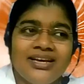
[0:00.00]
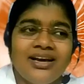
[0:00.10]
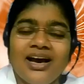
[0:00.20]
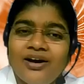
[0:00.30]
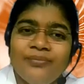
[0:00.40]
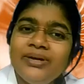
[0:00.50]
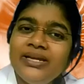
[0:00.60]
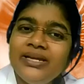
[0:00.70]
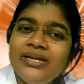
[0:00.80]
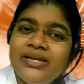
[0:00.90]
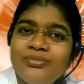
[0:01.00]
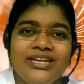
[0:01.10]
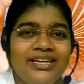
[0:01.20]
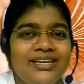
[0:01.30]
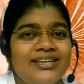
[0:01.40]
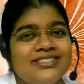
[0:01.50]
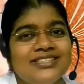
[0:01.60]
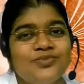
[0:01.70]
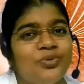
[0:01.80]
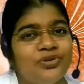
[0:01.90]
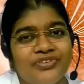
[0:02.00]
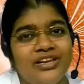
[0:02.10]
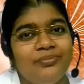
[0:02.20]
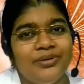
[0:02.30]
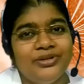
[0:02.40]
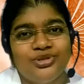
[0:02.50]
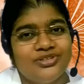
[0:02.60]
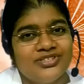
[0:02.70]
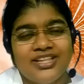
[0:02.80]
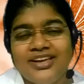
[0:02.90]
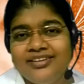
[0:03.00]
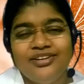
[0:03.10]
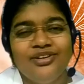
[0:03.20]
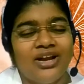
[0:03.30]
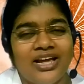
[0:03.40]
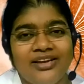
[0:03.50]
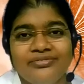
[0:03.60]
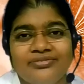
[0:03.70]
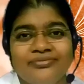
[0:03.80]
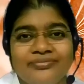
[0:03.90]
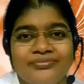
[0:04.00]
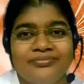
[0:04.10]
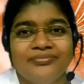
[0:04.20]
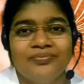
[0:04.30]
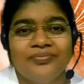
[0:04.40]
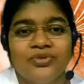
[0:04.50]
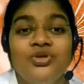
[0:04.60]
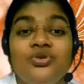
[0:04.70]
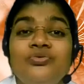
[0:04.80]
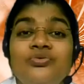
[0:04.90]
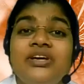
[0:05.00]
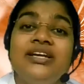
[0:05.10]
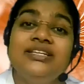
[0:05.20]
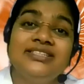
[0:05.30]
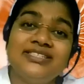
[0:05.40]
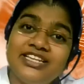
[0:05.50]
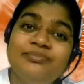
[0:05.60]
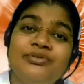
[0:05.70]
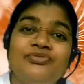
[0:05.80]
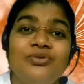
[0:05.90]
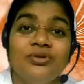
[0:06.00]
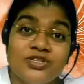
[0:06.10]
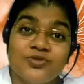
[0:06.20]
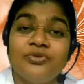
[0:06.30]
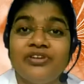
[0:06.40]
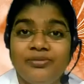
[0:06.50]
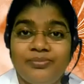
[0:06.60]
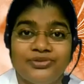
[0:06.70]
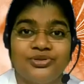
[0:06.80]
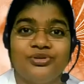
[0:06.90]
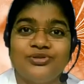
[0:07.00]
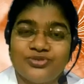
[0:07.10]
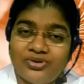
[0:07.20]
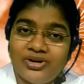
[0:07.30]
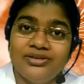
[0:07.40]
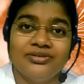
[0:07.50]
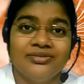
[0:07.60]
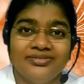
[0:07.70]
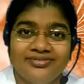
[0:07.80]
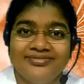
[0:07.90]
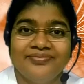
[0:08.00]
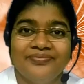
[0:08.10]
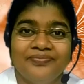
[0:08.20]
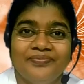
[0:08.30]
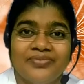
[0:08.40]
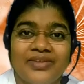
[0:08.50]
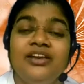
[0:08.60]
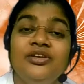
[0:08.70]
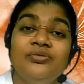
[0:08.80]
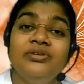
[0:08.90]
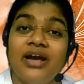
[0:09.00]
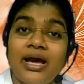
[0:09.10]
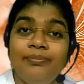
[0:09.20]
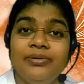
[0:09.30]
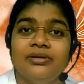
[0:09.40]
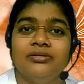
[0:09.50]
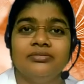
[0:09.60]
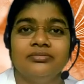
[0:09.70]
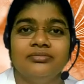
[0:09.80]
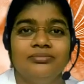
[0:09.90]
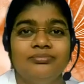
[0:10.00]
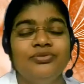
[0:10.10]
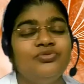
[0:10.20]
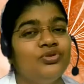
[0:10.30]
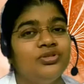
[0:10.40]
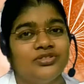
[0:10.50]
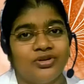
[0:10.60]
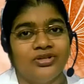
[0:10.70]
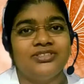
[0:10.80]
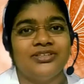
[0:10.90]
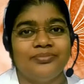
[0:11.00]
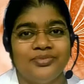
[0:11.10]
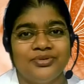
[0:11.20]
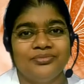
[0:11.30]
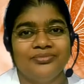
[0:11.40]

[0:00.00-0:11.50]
How many years this profile picture is there in your life? You were existing before this profile picture also, right? And you were happy before this concept.